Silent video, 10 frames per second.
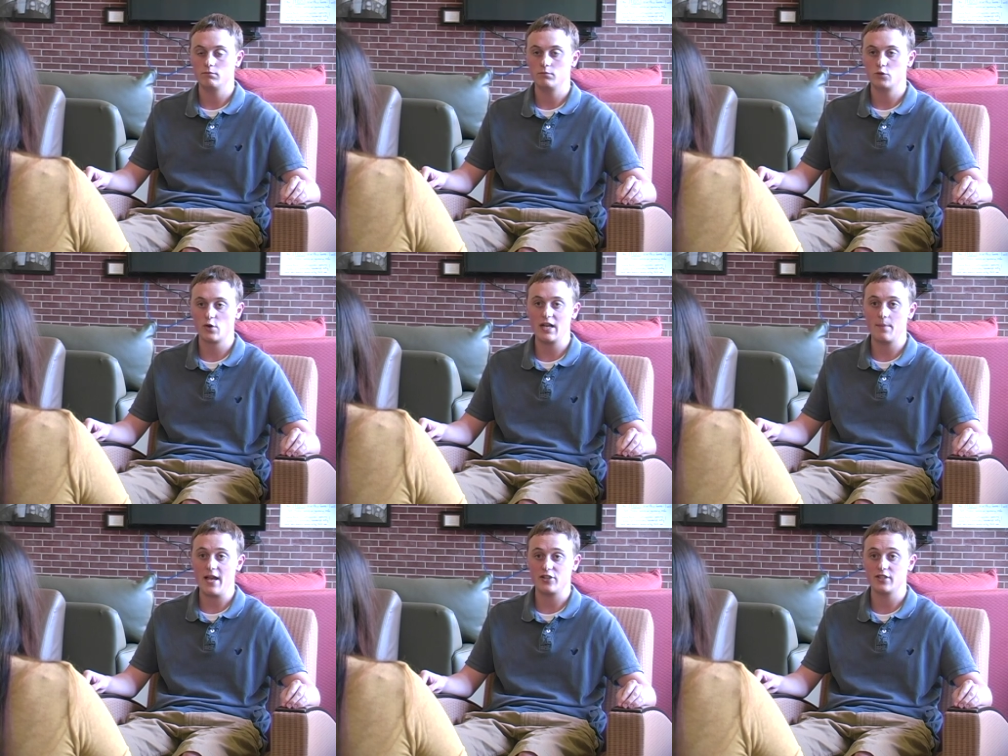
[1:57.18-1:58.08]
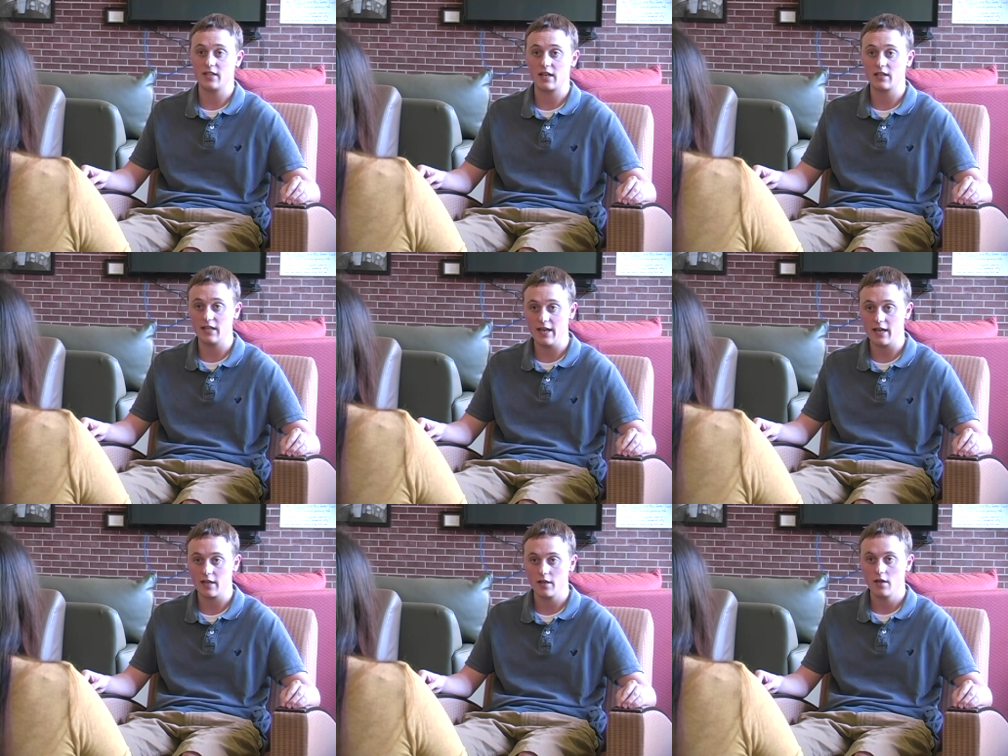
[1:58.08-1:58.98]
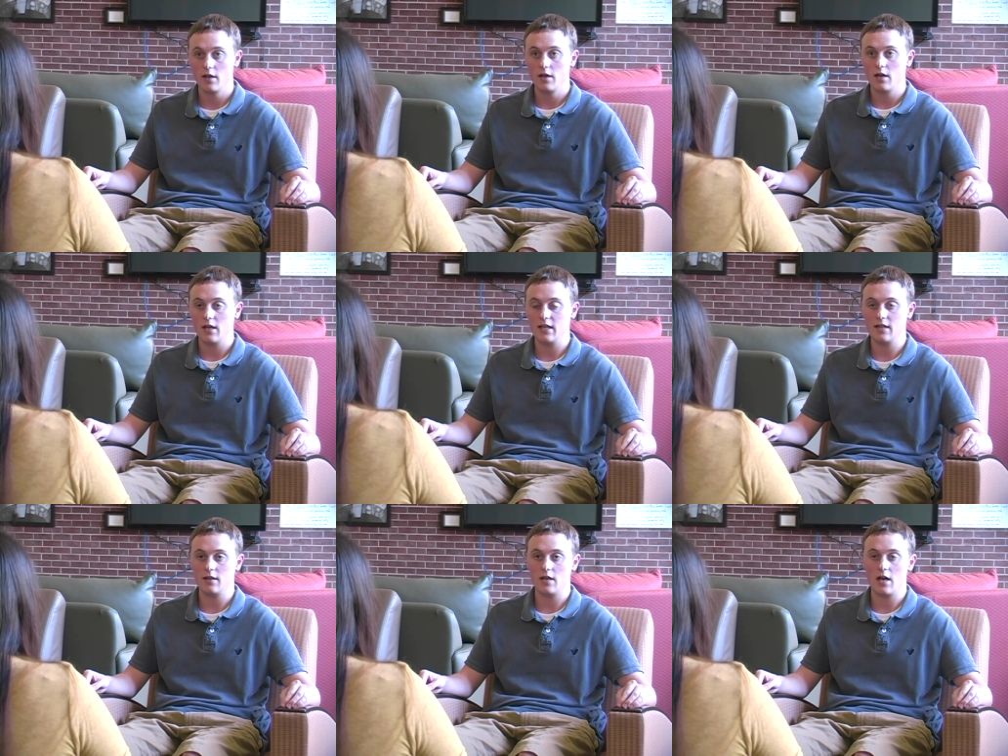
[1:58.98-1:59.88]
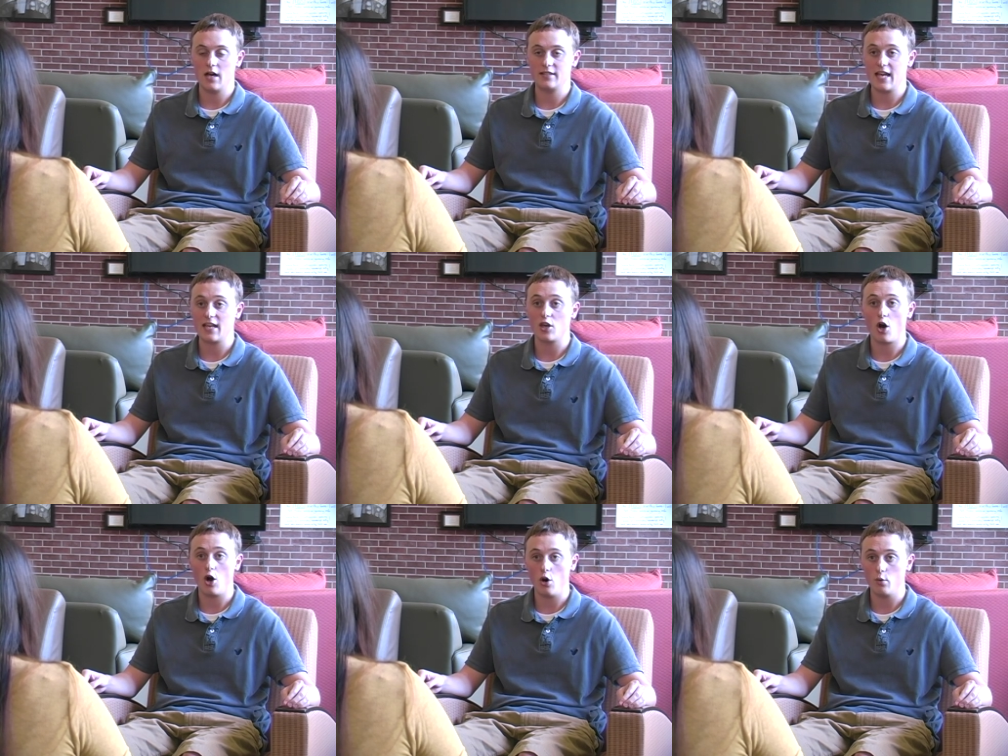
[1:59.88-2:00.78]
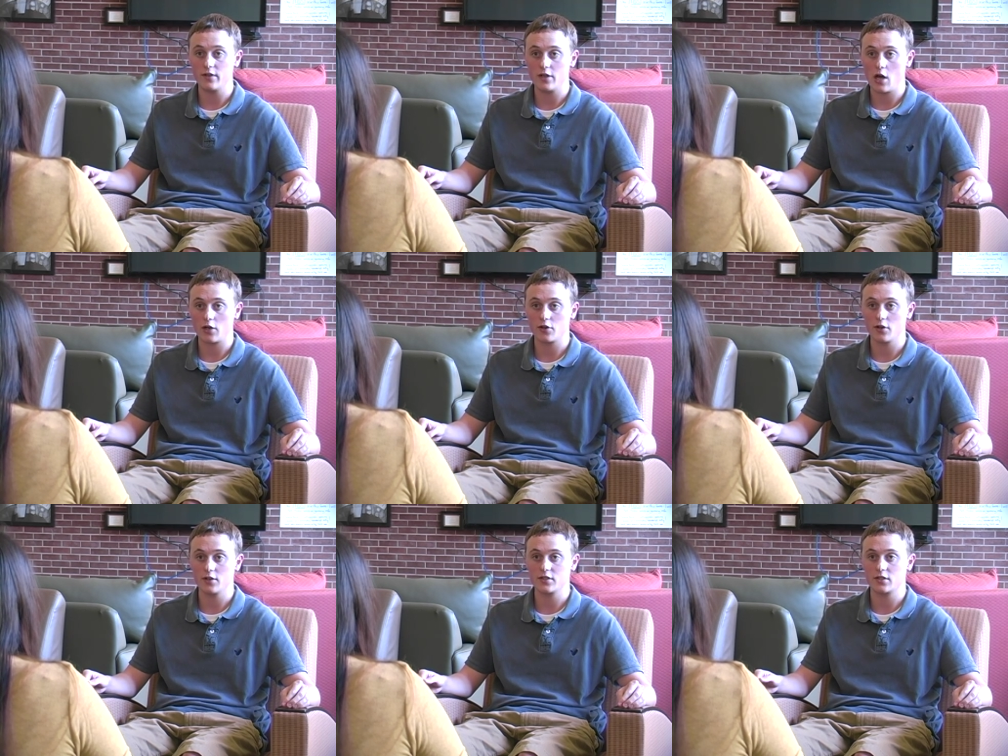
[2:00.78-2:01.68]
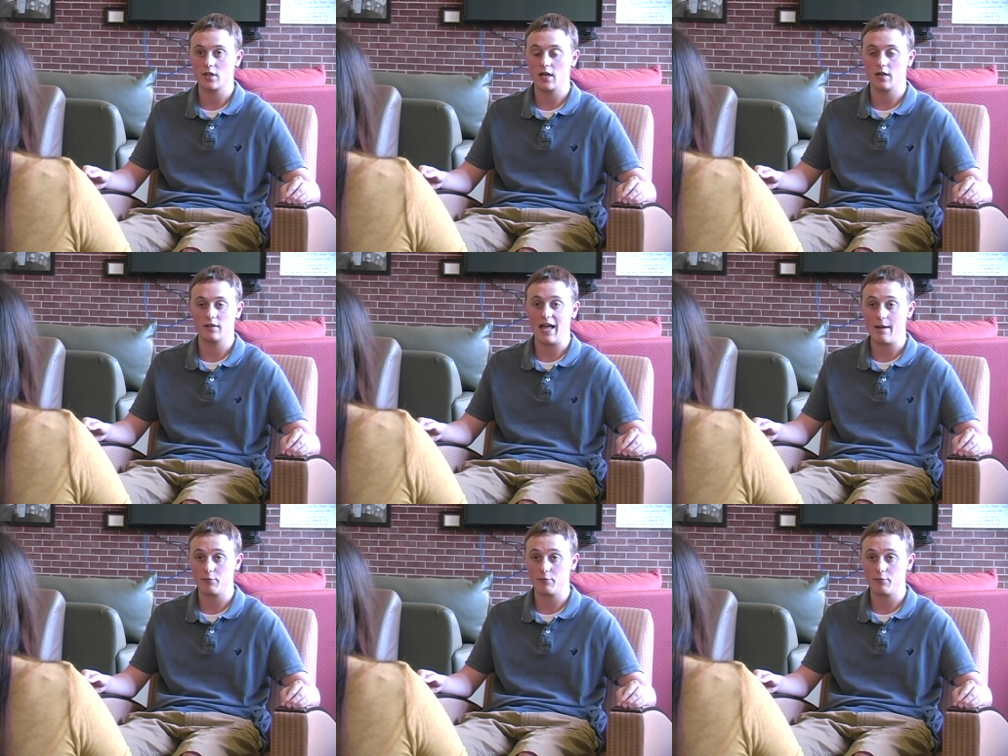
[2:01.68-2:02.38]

treating patients in the clinic, in taking call with doctors, lab